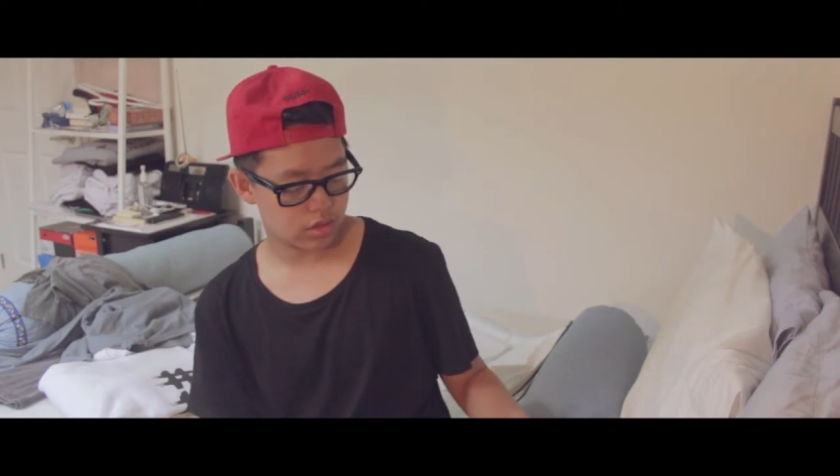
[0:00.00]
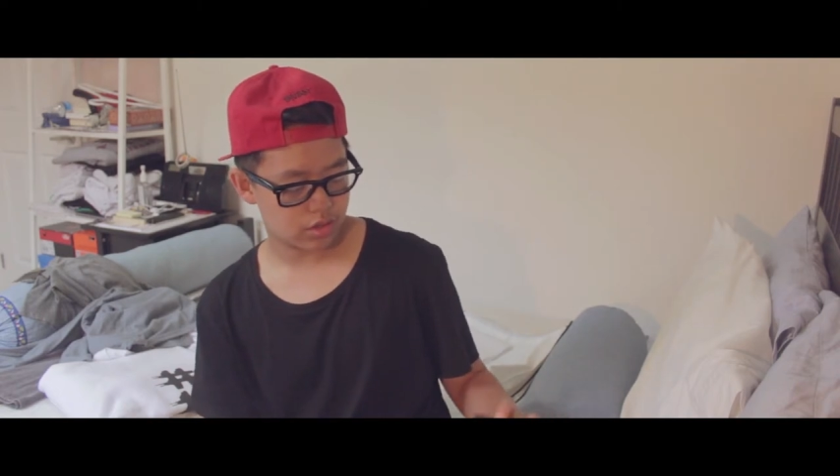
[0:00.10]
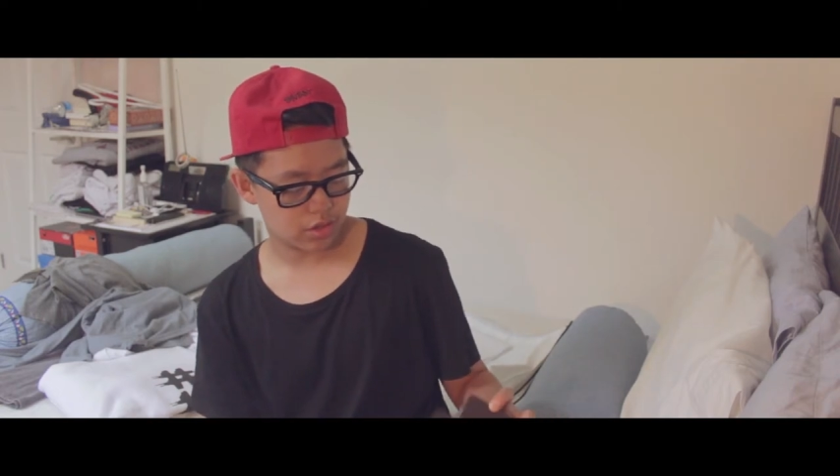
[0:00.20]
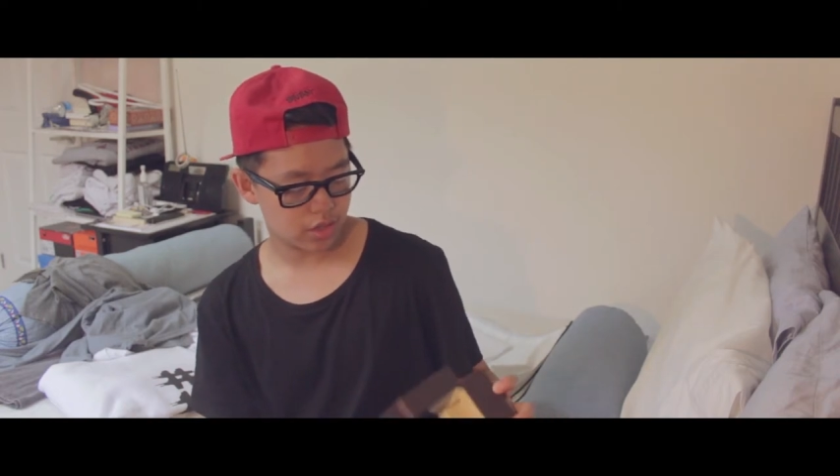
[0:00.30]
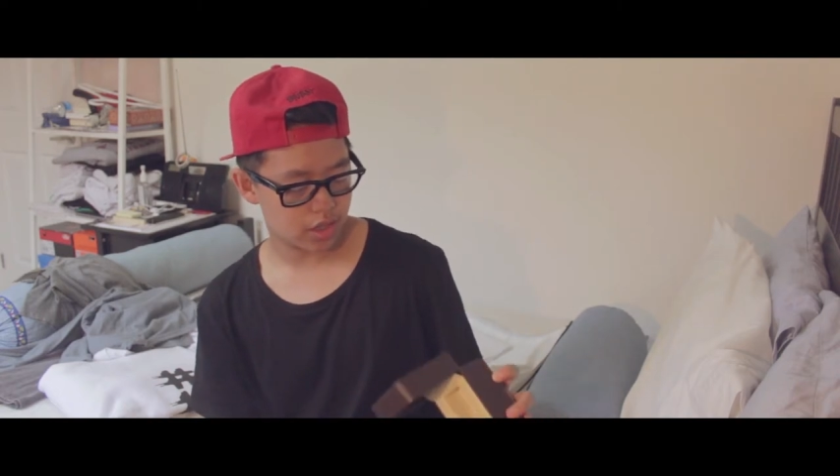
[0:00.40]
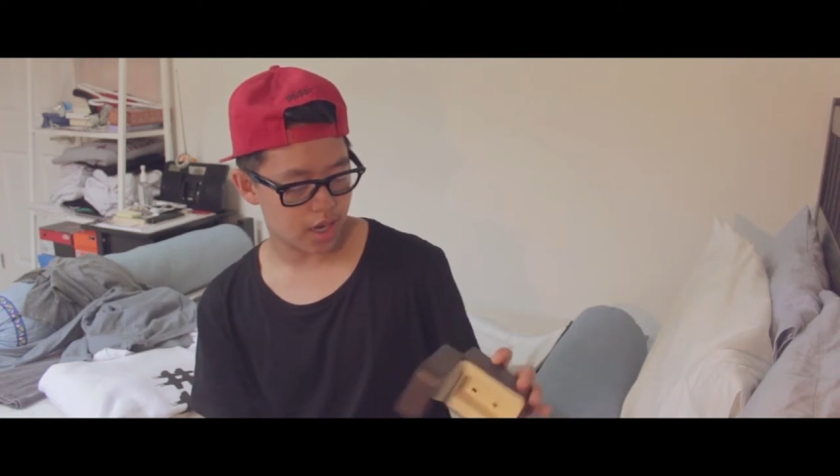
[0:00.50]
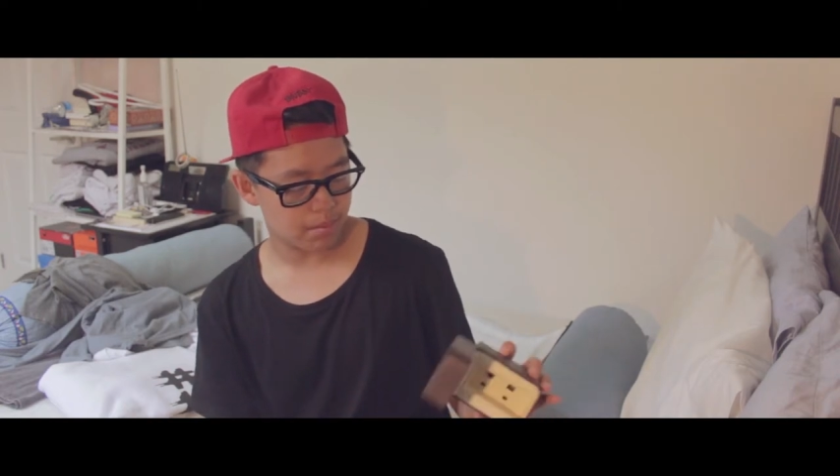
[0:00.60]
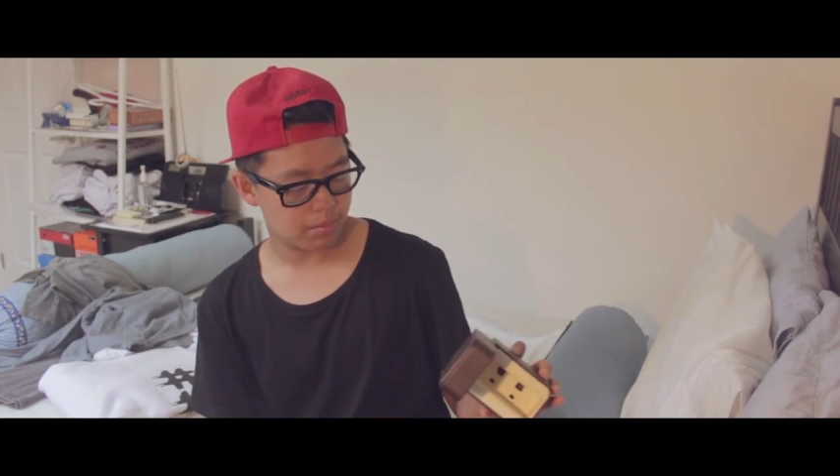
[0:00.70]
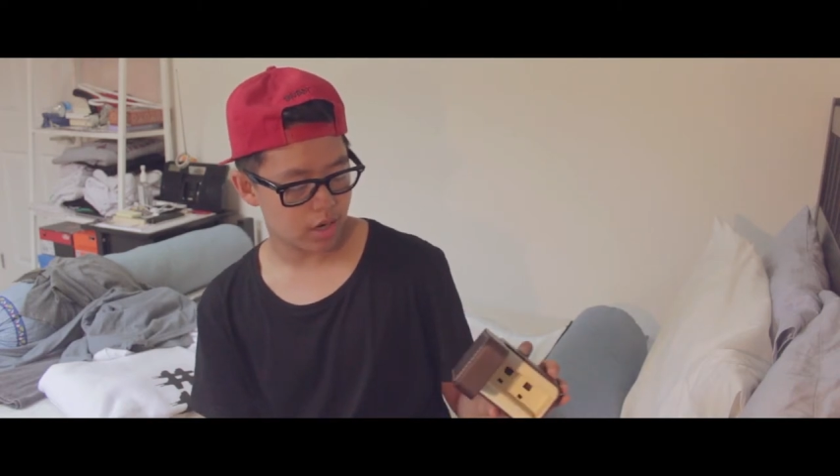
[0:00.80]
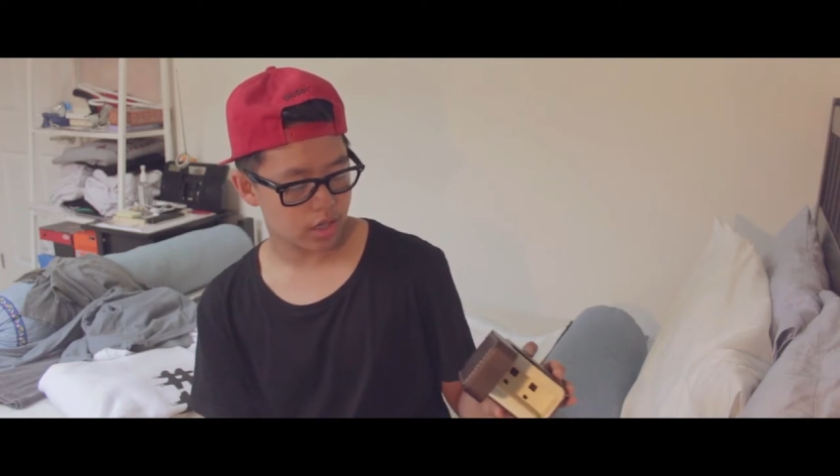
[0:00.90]
thirty-nine
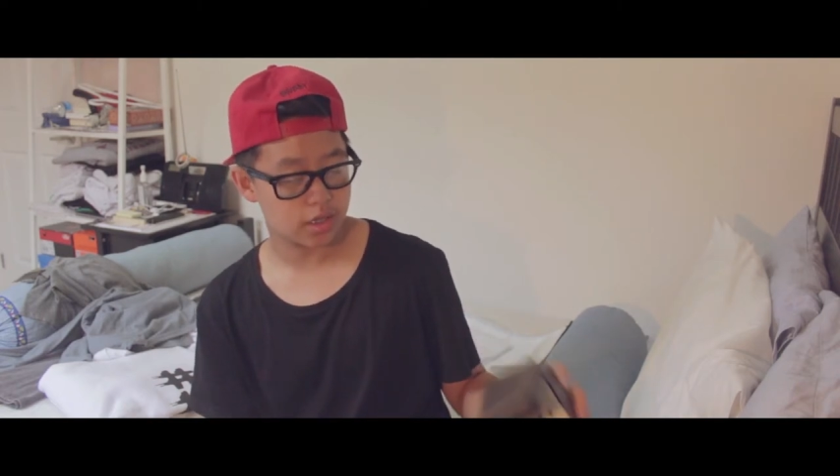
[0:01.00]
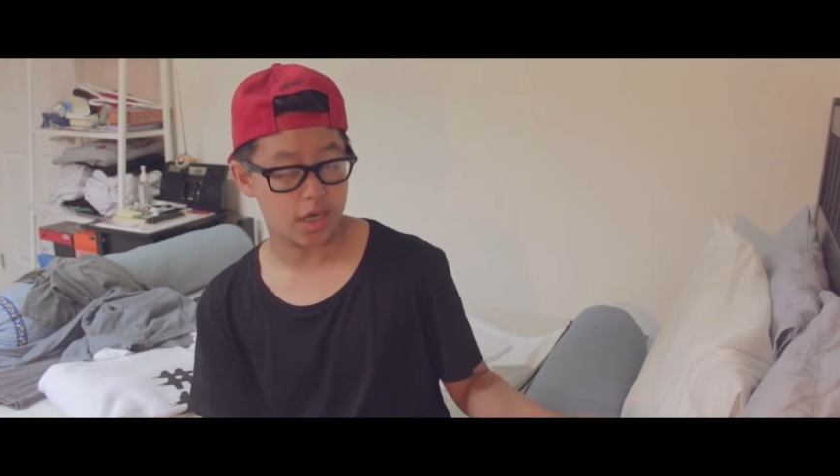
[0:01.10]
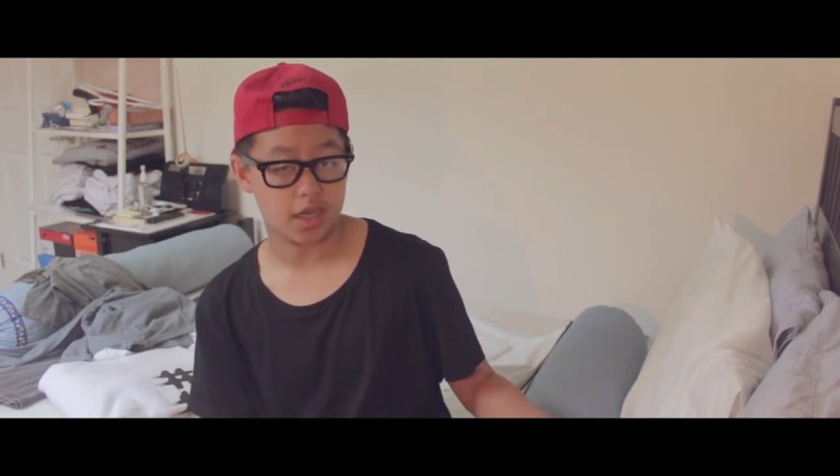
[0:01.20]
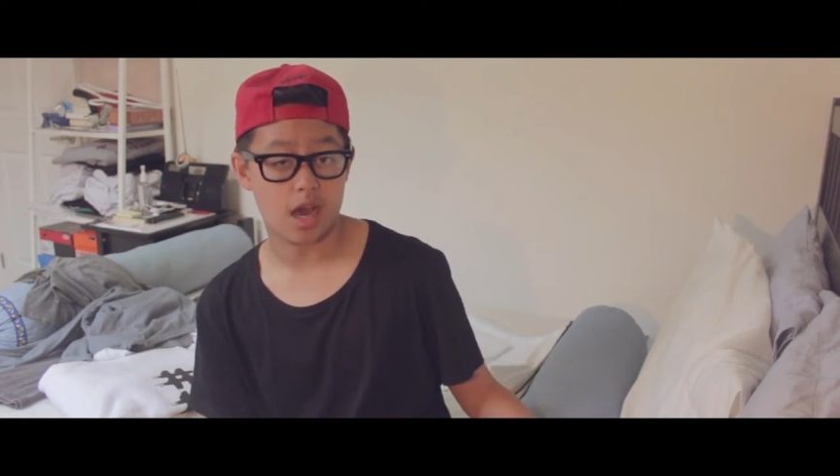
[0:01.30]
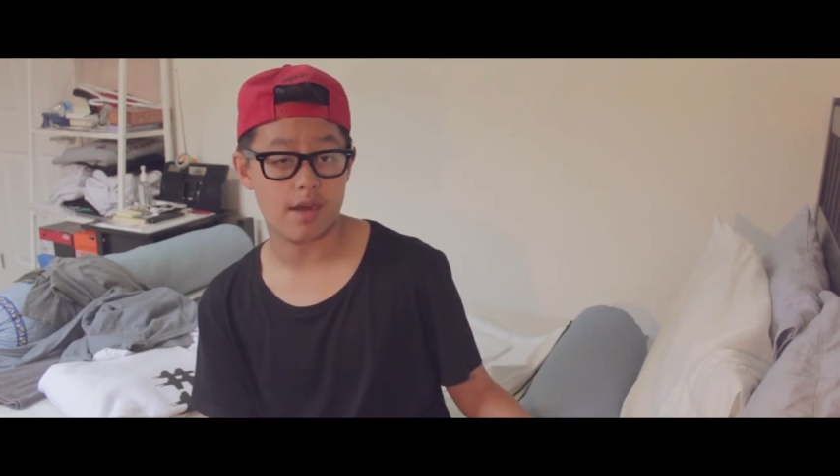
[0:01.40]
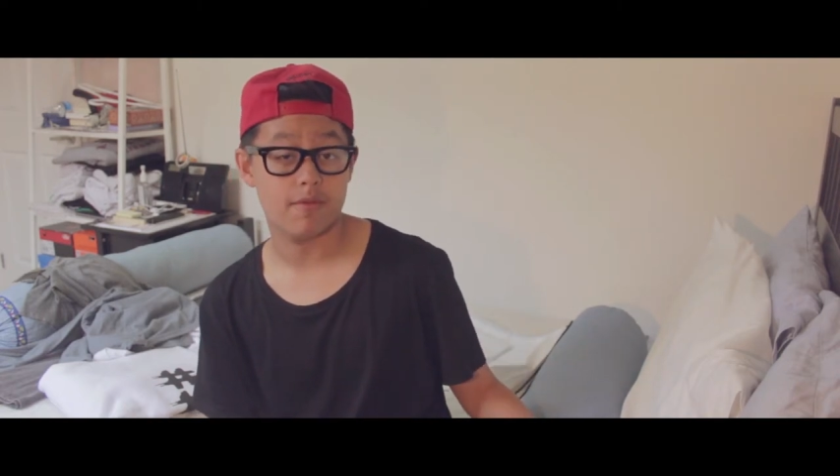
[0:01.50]
bucks, and I got it